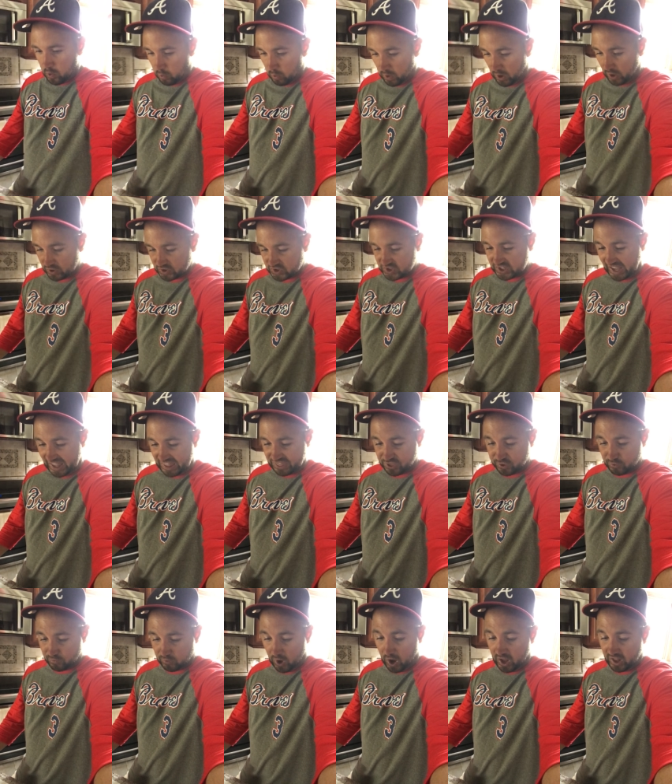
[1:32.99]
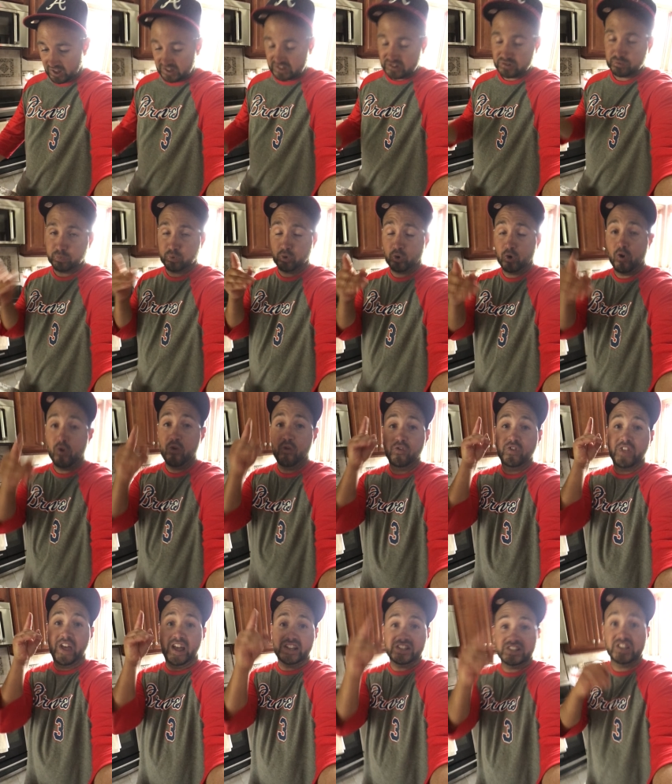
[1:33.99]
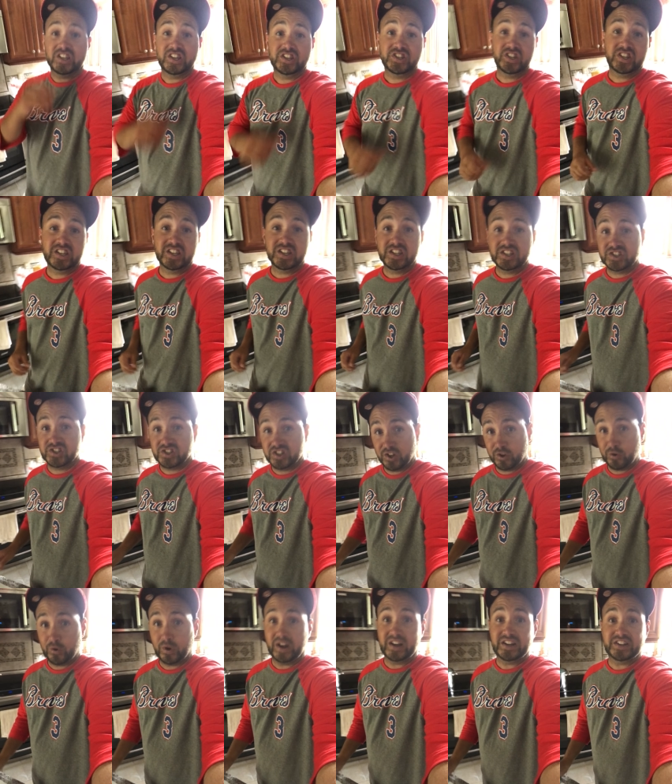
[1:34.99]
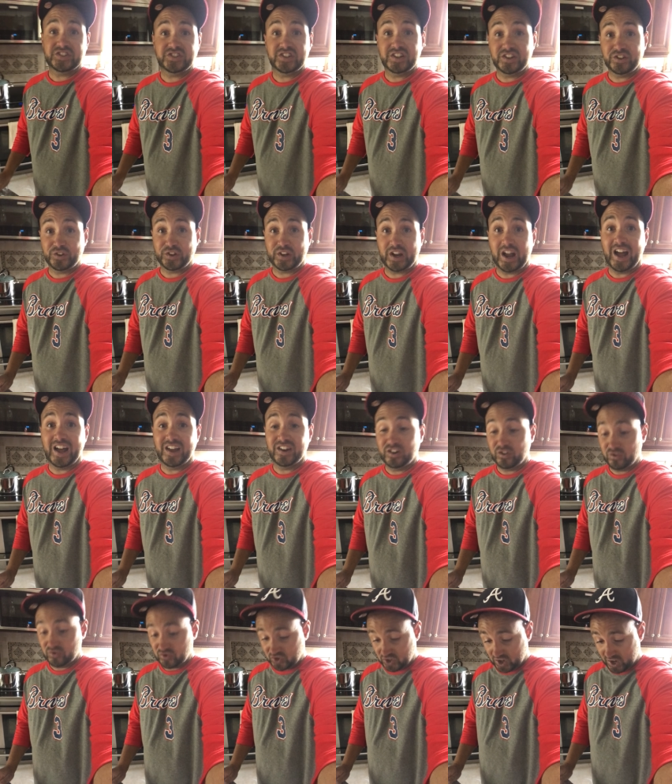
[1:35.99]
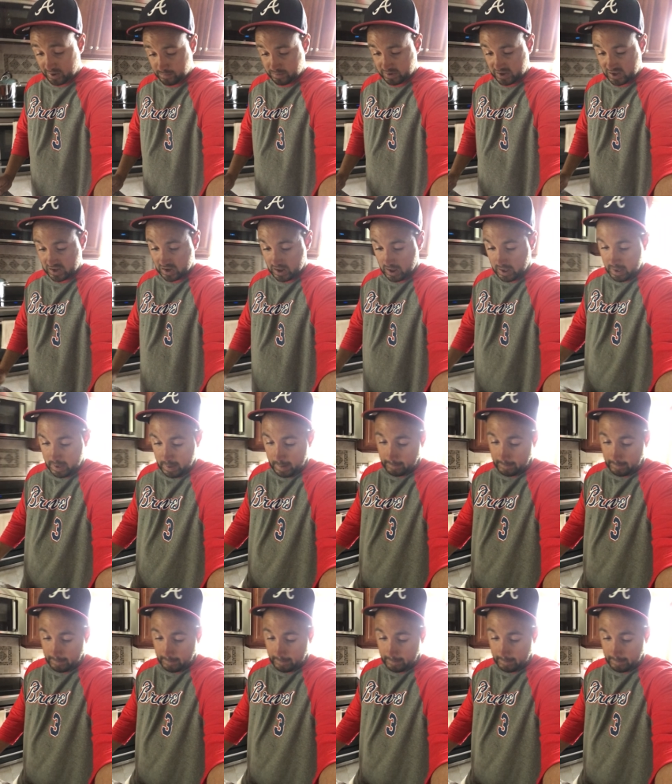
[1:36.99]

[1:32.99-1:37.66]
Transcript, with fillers: Well, Seth Rollins proved that he is the greatest Intercontinental Champion